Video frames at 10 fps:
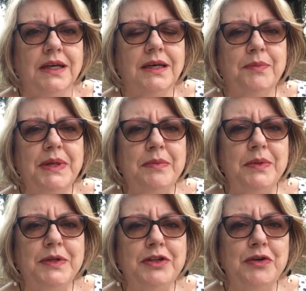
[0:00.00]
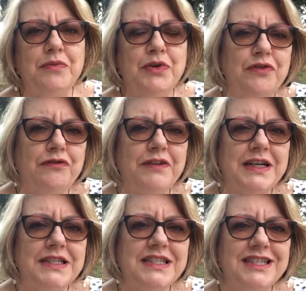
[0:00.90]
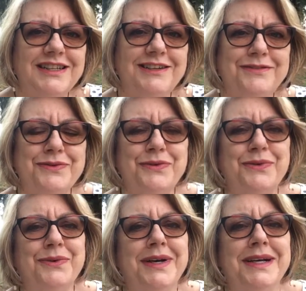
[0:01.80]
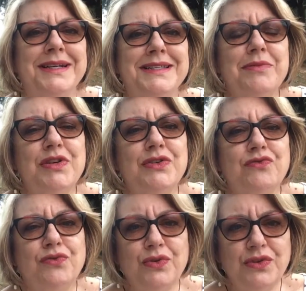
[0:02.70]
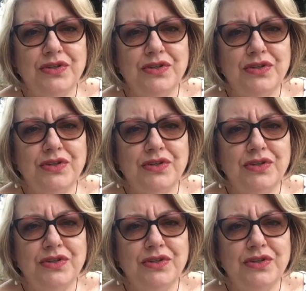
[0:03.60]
people who don't move fast enough, or somebody who's rude to